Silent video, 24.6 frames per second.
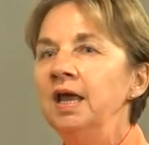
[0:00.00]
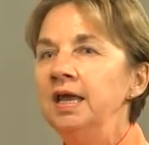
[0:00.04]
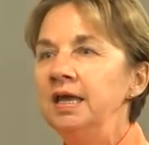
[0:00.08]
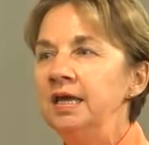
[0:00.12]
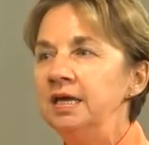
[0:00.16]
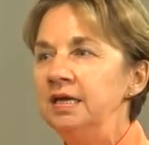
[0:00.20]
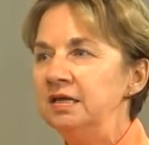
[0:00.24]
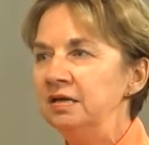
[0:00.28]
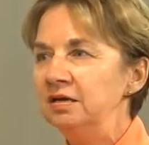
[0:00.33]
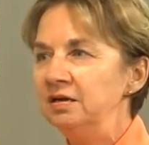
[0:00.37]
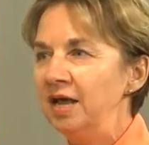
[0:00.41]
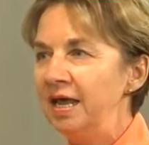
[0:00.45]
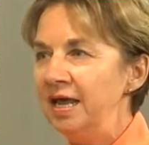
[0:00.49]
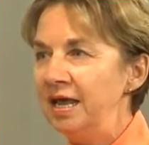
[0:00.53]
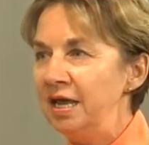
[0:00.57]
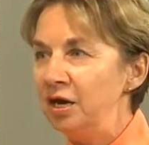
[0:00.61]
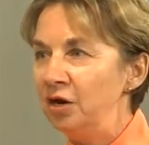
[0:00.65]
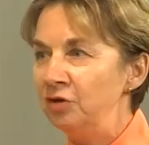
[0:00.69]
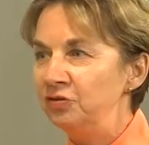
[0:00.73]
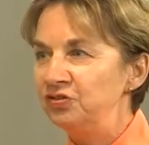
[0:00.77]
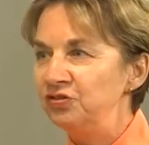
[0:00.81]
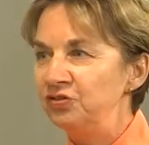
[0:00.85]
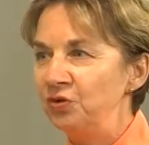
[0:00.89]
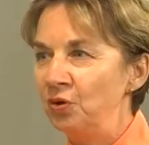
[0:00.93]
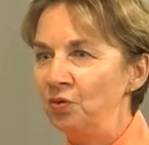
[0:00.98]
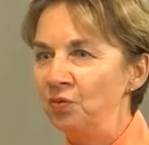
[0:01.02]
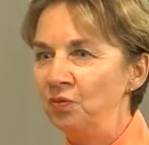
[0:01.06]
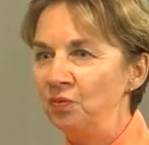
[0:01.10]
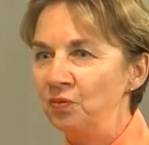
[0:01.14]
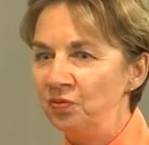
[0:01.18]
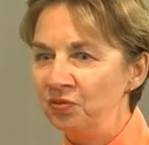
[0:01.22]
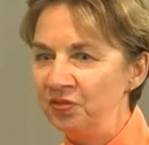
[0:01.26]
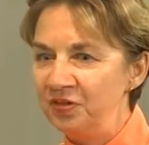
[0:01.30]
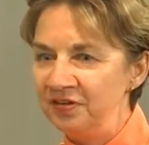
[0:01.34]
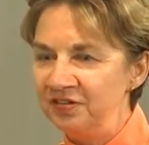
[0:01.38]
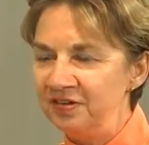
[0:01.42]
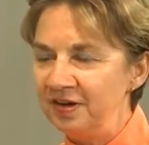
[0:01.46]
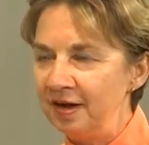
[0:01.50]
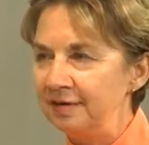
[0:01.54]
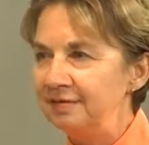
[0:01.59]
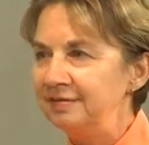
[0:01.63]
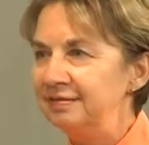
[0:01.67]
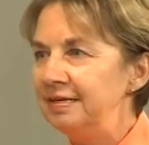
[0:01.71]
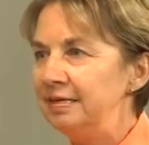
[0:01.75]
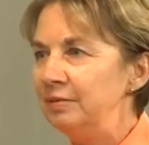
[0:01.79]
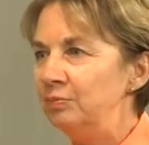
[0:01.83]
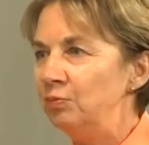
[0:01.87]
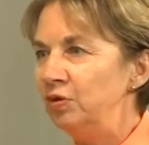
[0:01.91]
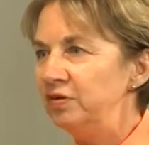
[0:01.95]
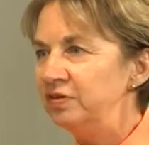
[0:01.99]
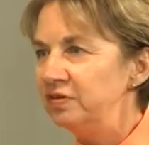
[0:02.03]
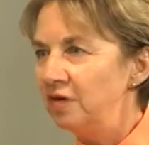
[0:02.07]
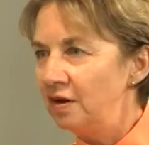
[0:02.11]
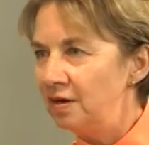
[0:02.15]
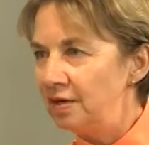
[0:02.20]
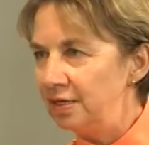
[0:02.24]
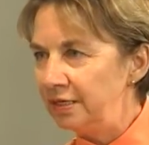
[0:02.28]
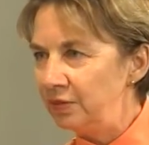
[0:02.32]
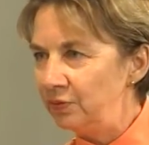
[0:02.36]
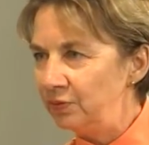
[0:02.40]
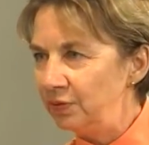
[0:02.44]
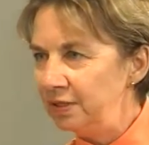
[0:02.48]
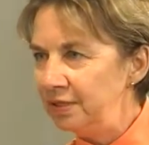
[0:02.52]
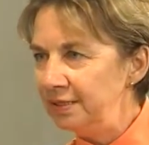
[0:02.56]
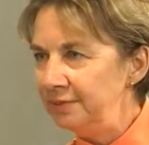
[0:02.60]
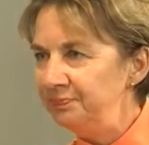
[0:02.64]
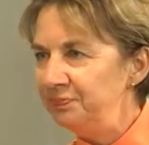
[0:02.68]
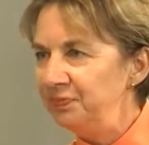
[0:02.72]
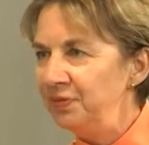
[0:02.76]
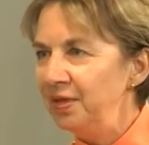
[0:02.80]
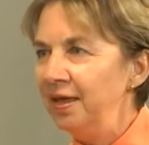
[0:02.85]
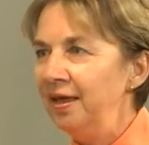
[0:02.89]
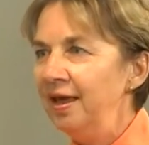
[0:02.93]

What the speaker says: And so the tech team went to Hollywood,